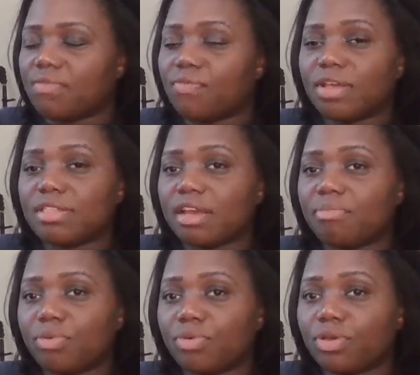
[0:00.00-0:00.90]
for
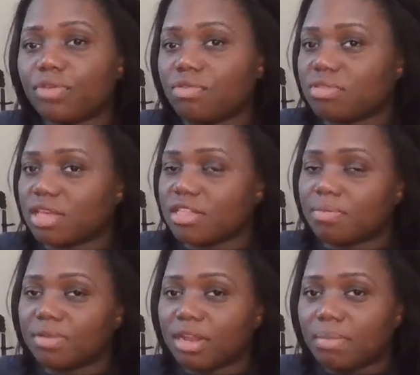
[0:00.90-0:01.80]
example, if you say
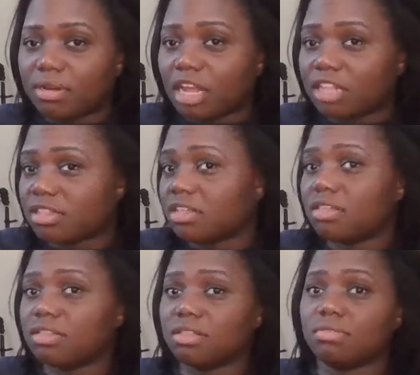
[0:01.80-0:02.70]
something about a
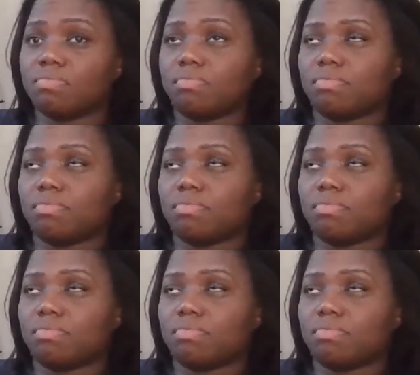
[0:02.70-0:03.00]
narcissistic